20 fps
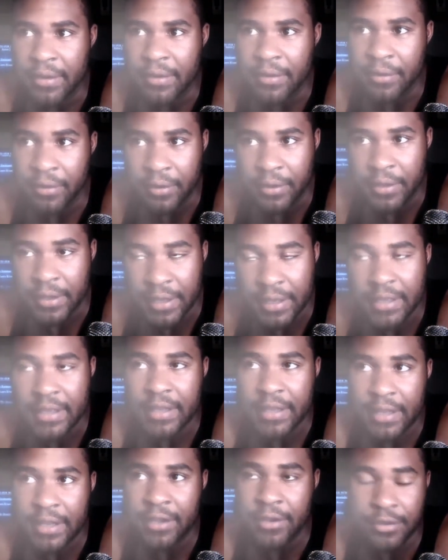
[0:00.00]
her,
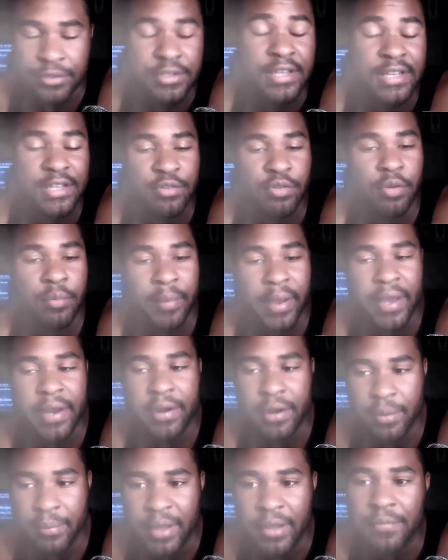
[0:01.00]
he also gets
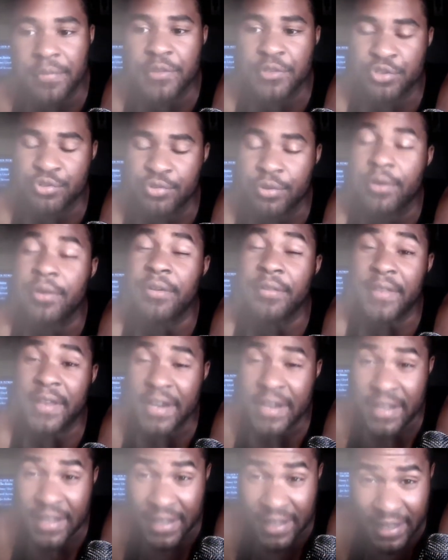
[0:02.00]
reminded about the struggle
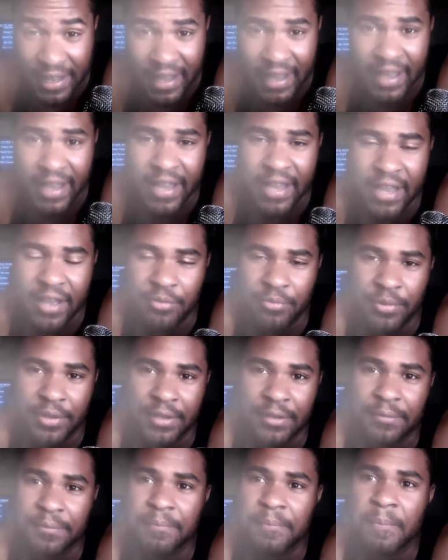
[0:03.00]
that he had
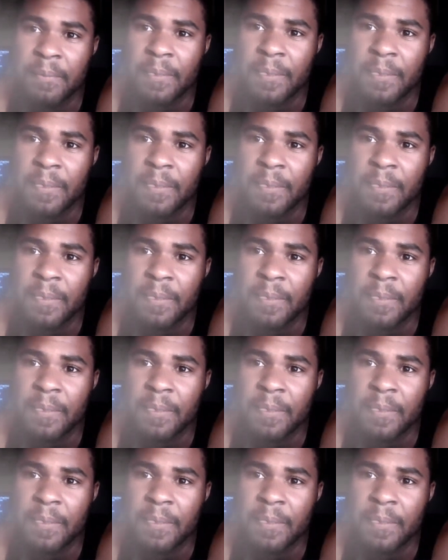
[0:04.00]
when